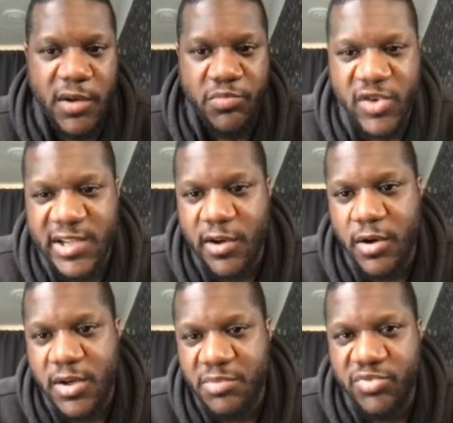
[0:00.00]
the pre-sale
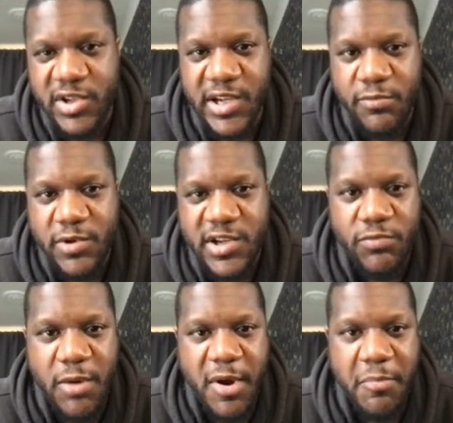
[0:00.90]
on this project, which is
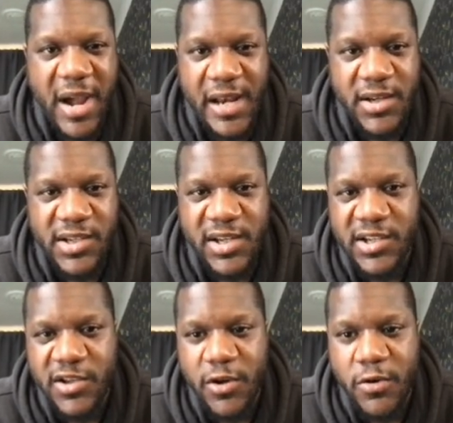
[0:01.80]
why my balance is
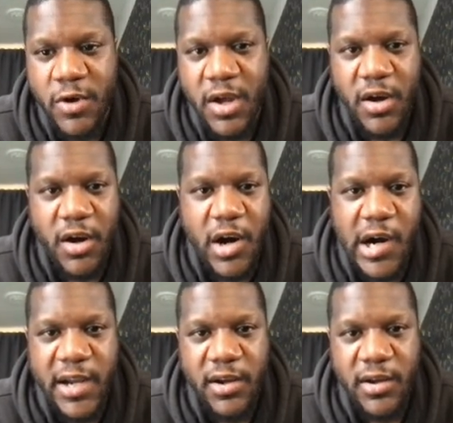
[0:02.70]
so high.